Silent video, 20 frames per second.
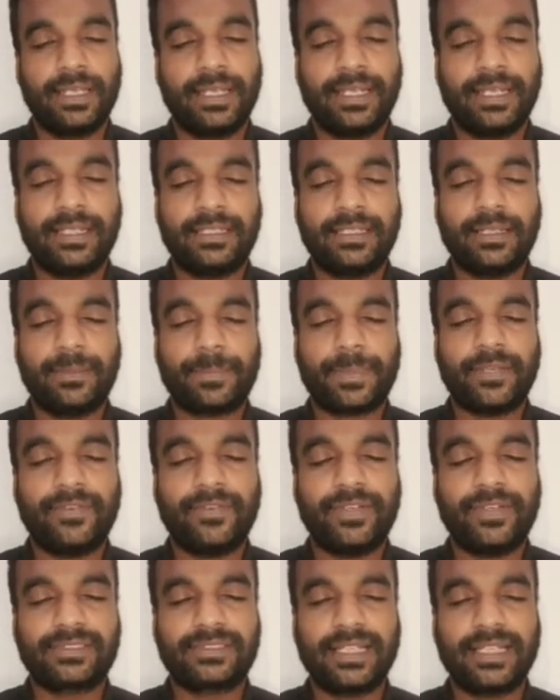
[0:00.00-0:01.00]
In the
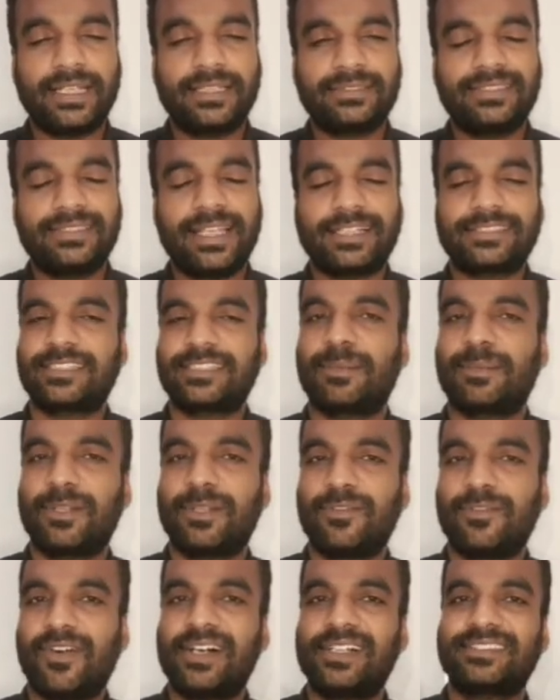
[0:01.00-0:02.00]
previous case, the example
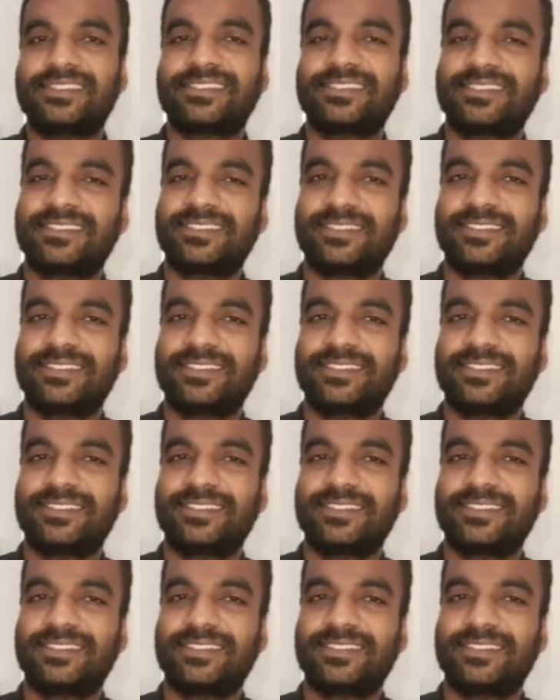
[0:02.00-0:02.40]
was,